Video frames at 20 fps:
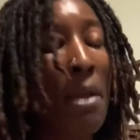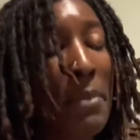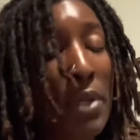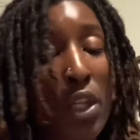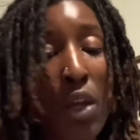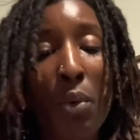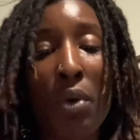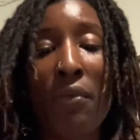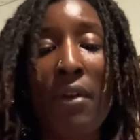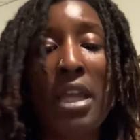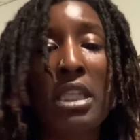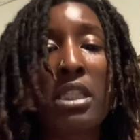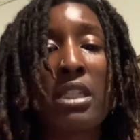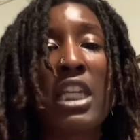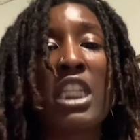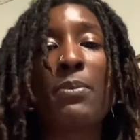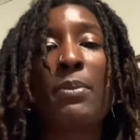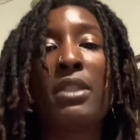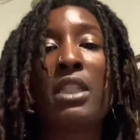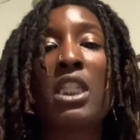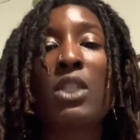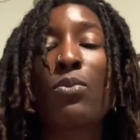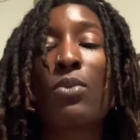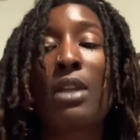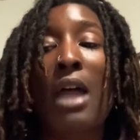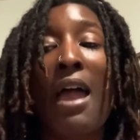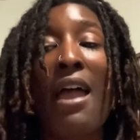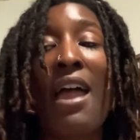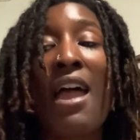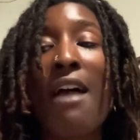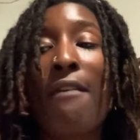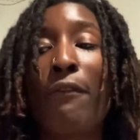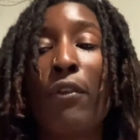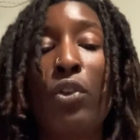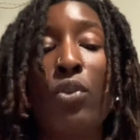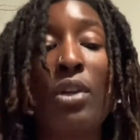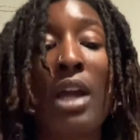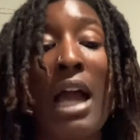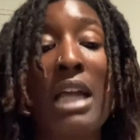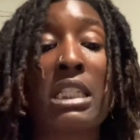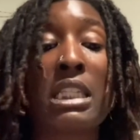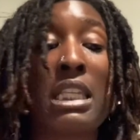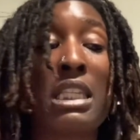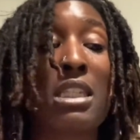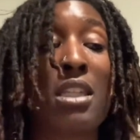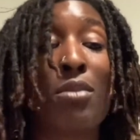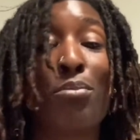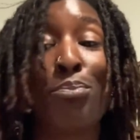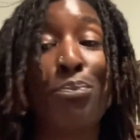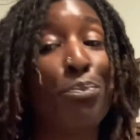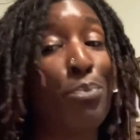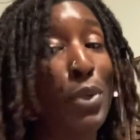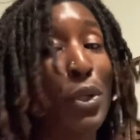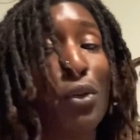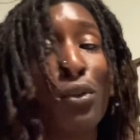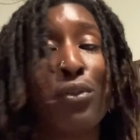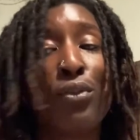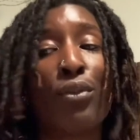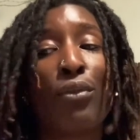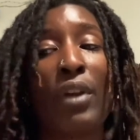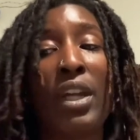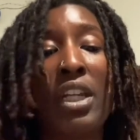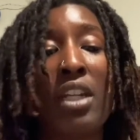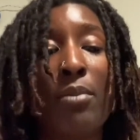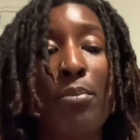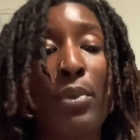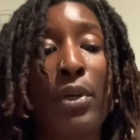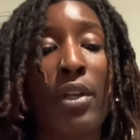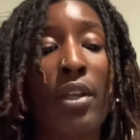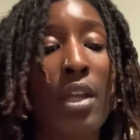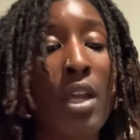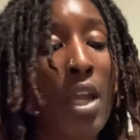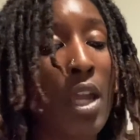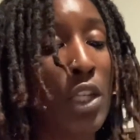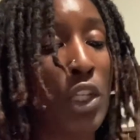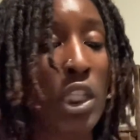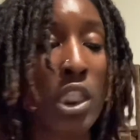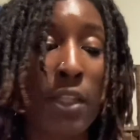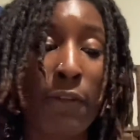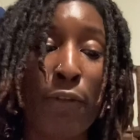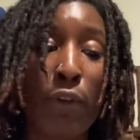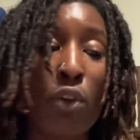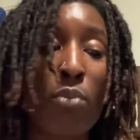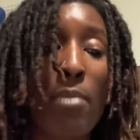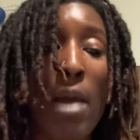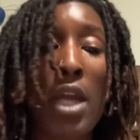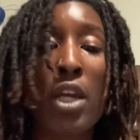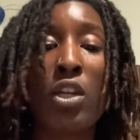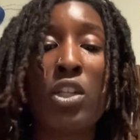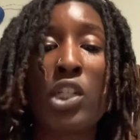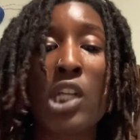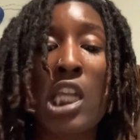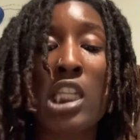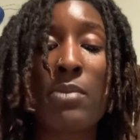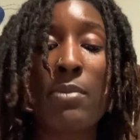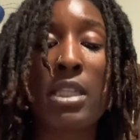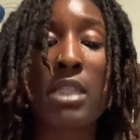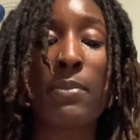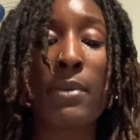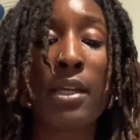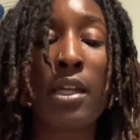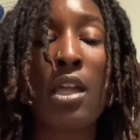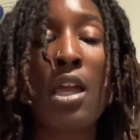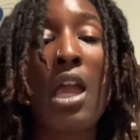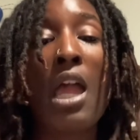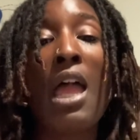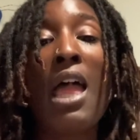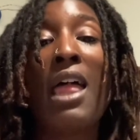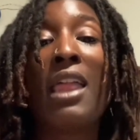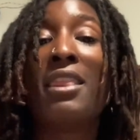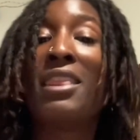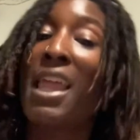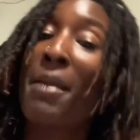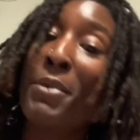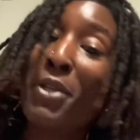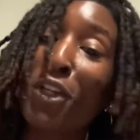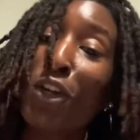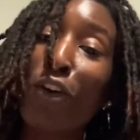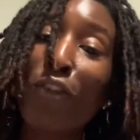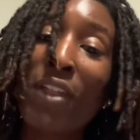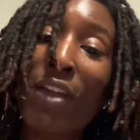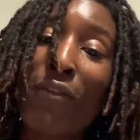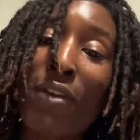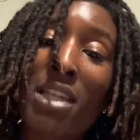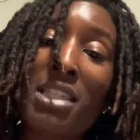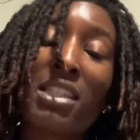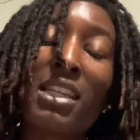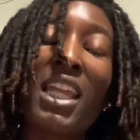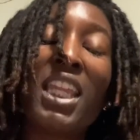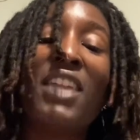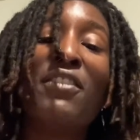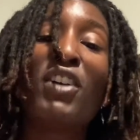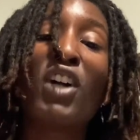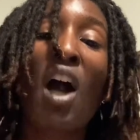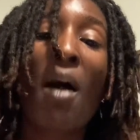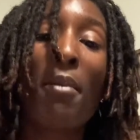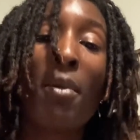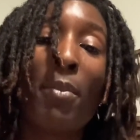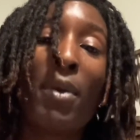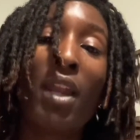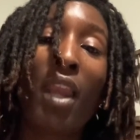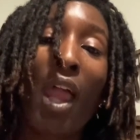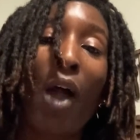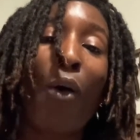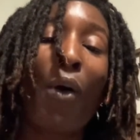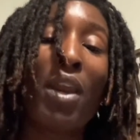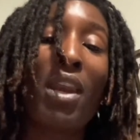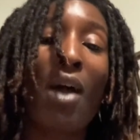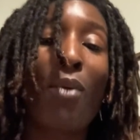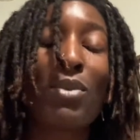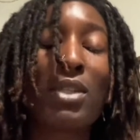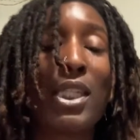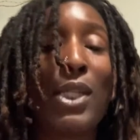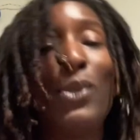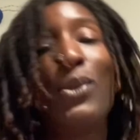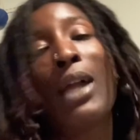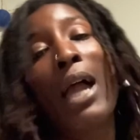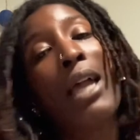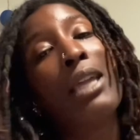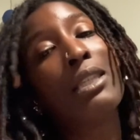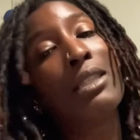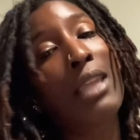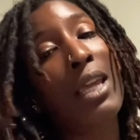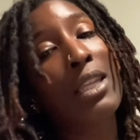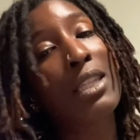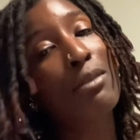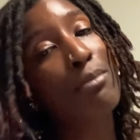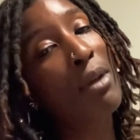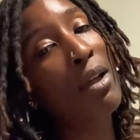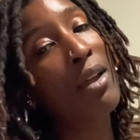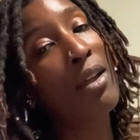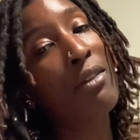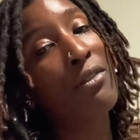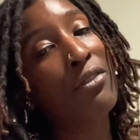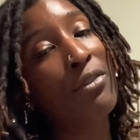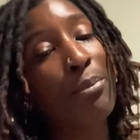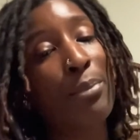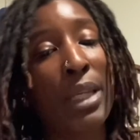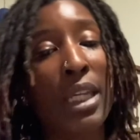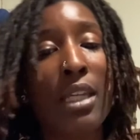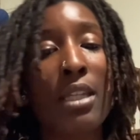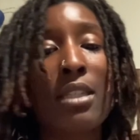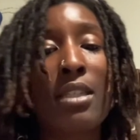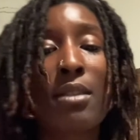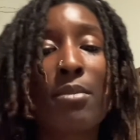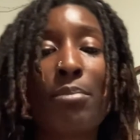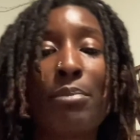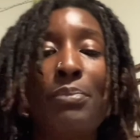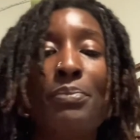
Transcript: me know what resonates but this is what i have for you guys it's a beautiful reading but just a few minor adjustments. But let me know if they resonate. Leave a comment below, and I will see you guys next month. Peace.